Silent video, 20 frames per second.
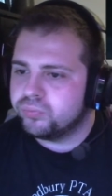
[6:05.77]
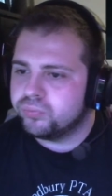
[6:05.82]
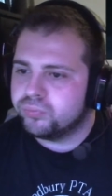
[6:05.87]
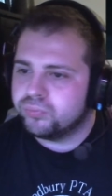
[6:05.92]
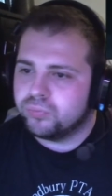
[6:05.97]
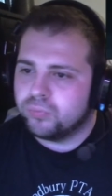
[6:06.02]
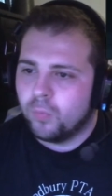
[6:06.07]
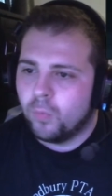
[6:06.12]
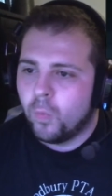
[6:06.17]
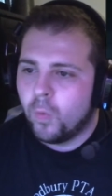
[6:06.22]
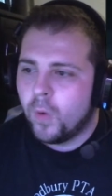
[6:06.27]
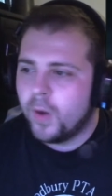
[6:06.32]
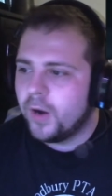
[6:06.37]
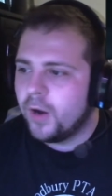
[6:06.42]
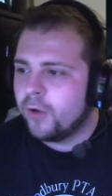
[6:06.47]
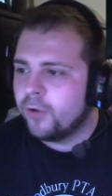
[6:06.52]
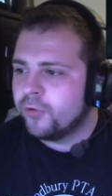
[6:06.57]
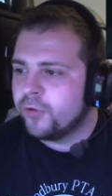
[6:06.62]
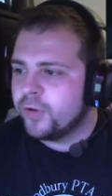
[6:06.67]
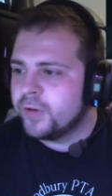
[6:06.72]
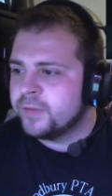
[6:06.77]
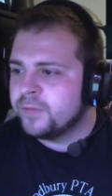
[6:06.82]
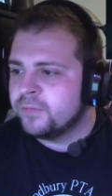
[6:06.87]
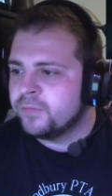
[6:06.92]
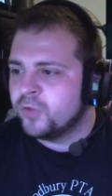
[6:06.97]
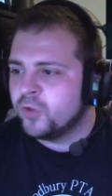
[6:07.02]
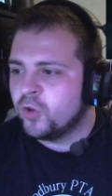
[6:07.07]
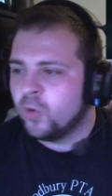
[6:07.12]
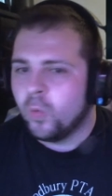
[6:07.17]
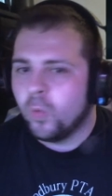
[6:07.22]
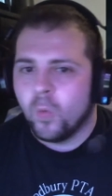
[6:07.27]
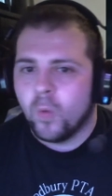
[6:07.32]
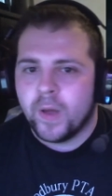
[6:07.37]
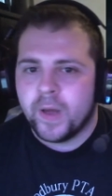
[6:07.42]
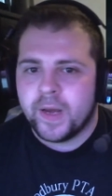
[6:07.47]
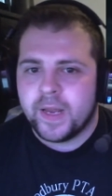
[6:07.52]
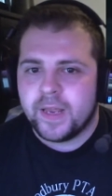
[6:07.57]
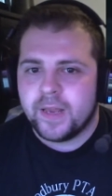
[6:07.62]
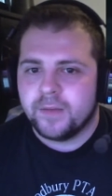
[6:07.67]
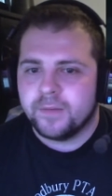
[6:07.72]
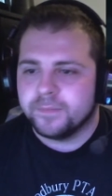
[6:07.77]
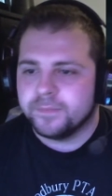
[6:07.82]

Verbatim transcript: 120